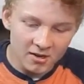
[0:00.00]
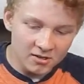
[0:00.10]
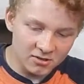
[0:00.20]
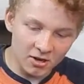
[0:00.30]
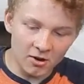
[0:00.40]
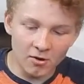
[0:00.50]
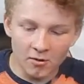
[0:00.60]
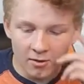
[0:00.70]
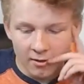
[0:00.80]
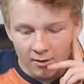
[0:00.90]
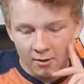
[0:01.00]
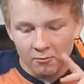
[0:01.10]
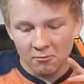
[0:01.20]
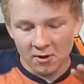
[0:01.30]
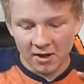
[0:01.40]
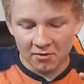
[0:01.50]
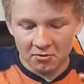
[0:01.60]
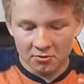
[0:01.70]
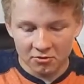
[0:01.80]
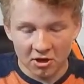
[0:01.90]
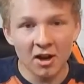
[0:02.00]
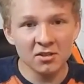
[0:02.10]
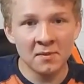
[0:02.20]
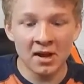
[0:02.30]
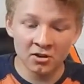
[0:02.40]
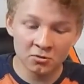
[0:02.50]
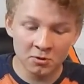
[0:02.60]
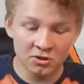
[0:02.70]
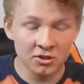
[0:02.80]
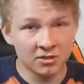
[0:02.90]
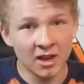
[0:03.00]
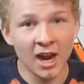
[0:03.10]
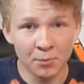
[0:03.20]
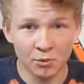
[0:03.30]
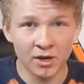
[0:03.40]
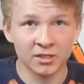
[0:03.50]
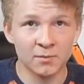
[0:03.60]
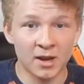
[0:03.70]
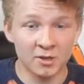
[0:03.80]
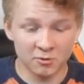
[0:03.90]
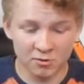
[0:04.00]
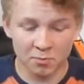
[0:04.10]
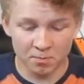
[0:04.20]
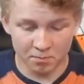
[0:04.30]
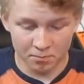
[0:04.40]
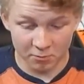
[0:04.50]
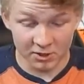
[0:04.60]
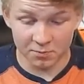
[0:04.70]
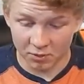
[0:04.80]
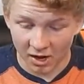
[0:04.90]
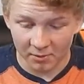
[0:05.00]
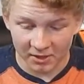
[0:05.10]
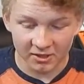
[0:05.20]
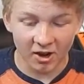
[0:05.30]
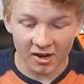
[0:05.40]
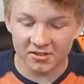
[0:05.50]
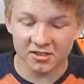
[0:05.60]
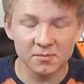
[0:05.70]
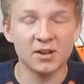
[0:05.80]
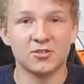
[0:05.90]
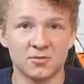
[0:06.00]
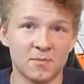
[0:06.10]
So with John's mouse, which is the HyperX mouse, which probably costs as much as